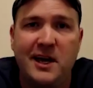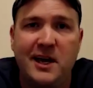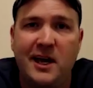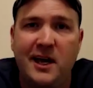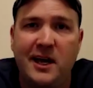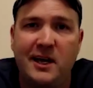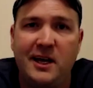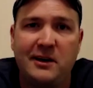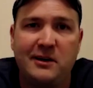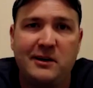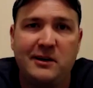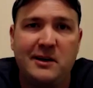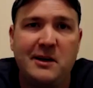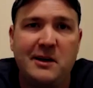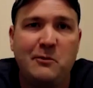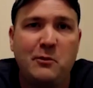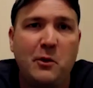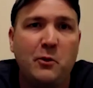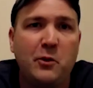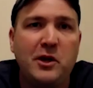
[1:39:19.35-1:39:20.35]
And
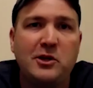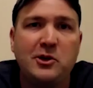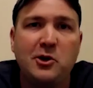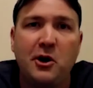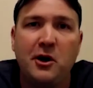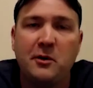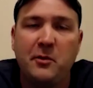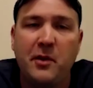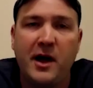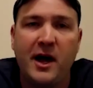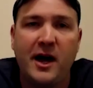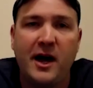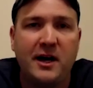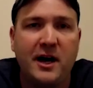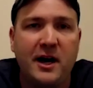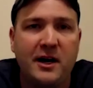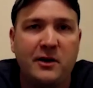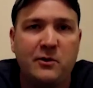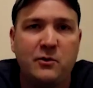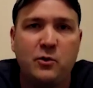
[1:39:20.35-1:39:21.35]
when we talk back
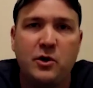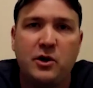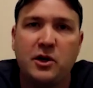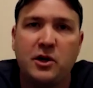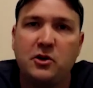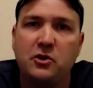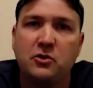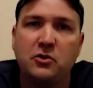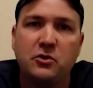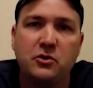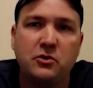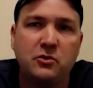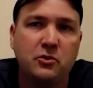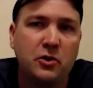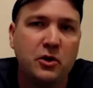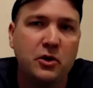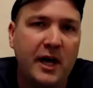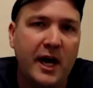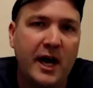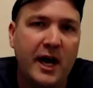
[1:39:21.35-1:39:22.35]
on it, we're going to
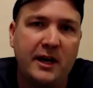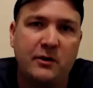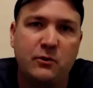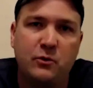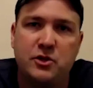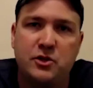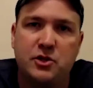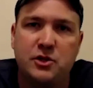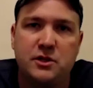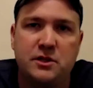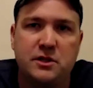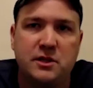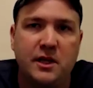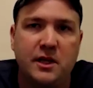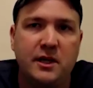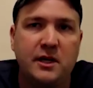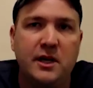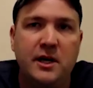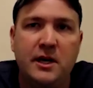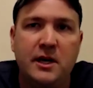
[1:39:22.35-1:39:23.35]
look at it with just
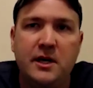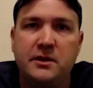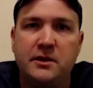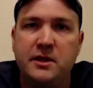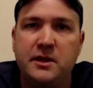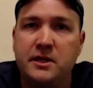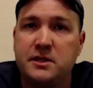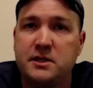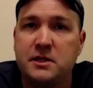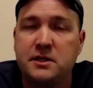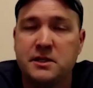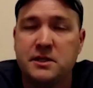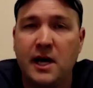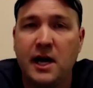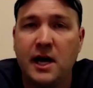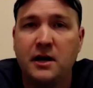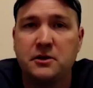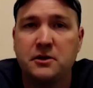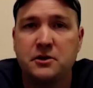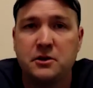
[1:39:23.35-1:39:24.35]
like this
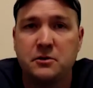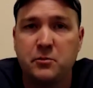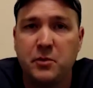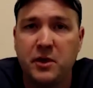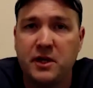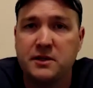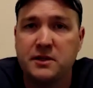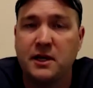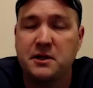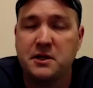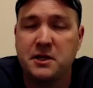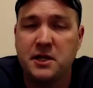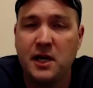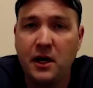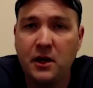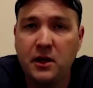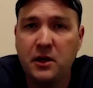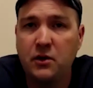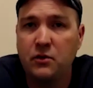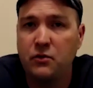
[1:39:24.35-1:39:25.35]
nostalgia, because I'll
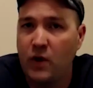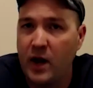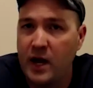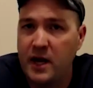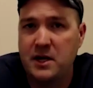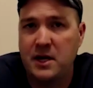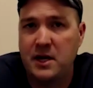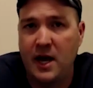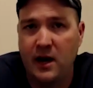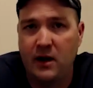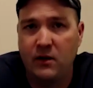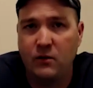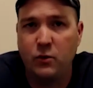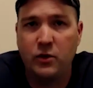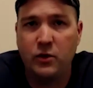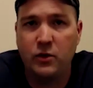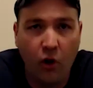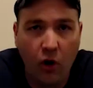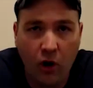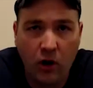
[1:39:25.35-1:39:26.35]
tell you right now,
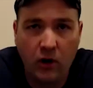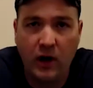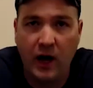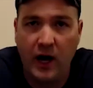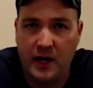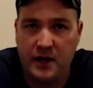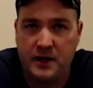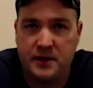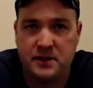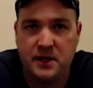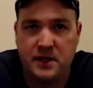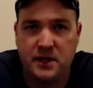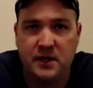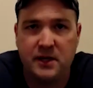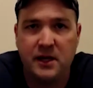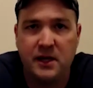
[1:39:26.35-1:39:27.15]
with all honesty,